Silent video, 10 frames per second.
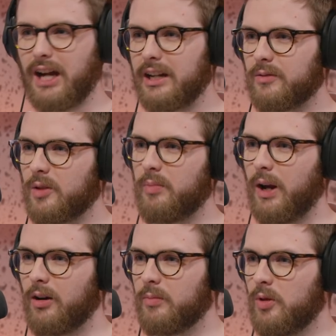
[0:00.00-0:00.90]
kind of
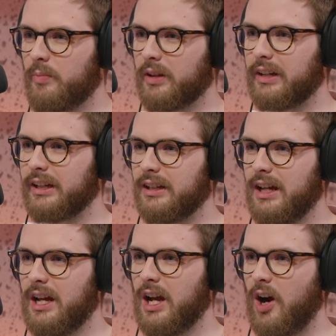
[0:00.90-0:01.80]
comparable, but like
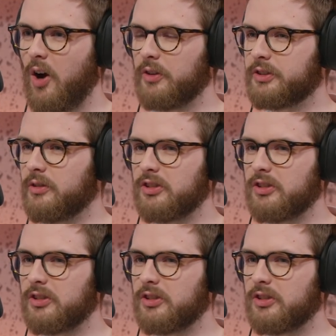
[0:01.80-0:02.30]
also